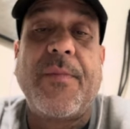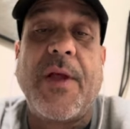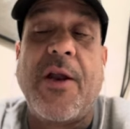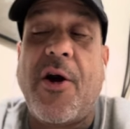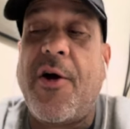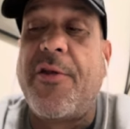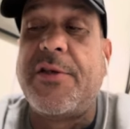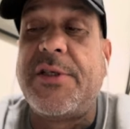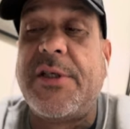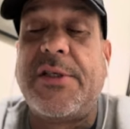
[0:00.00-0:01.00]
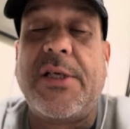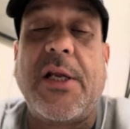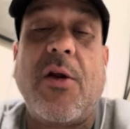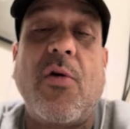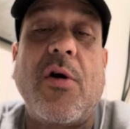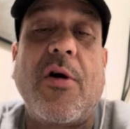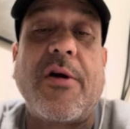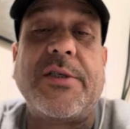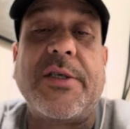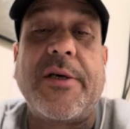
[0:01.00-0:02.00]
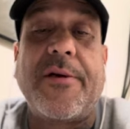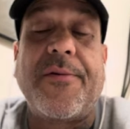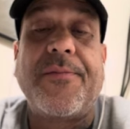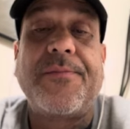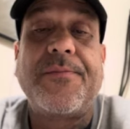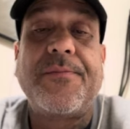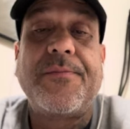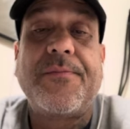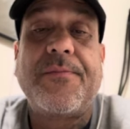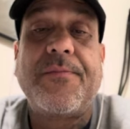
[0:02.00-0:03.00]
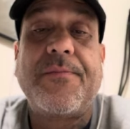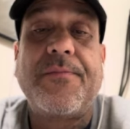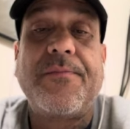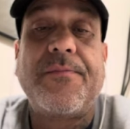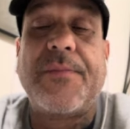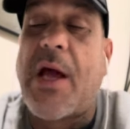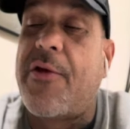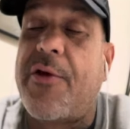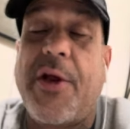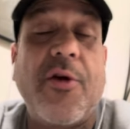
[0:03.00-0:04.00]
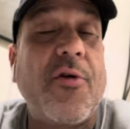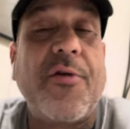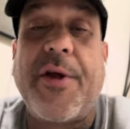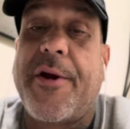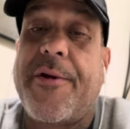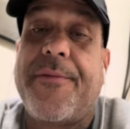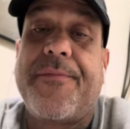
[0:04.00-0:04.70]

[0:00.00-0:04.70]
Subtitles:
and others in the Sinaloa cartel. Neither here nor there.